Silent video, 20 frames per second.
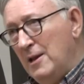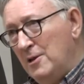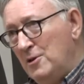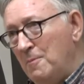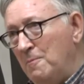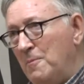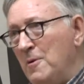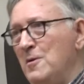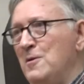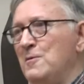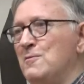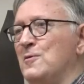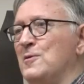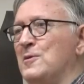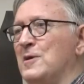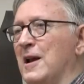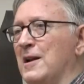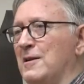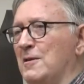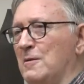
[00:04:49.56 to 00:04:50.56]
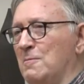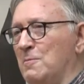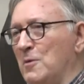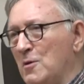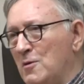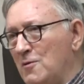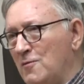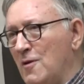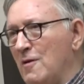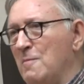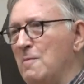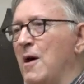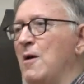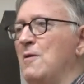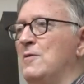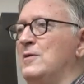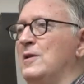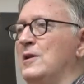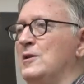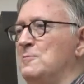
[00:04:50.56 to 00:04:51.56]
is a beautiful country, beautiful
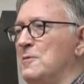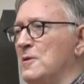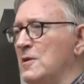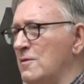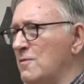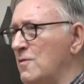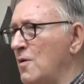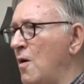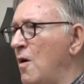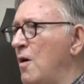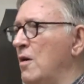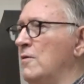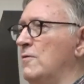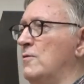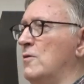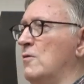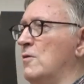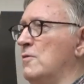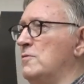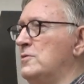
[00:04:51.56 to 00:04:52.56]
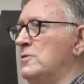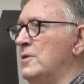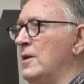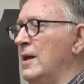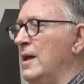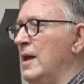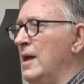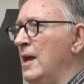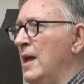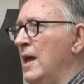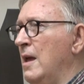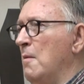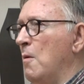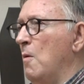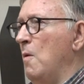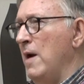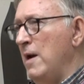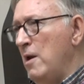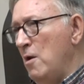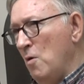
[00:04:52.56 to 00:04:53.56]
mountains, beautiful olive groves.
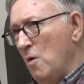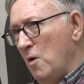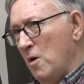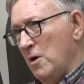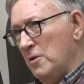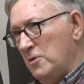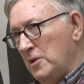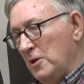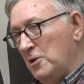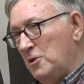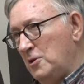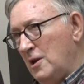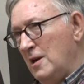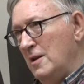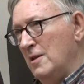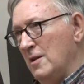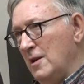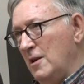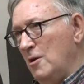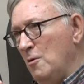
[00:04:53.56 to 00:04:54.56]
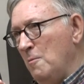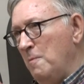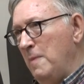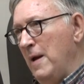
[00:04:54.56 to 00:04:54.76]
But when you look at this scenery, you